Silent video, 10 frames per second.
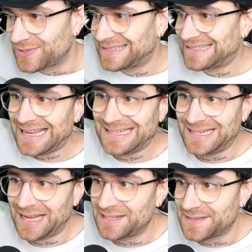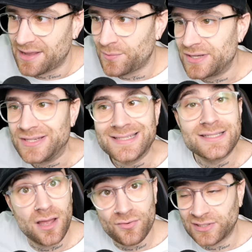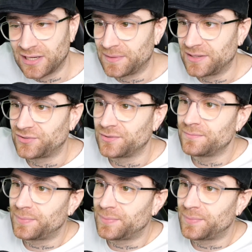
Saturday as they were deservedly beaten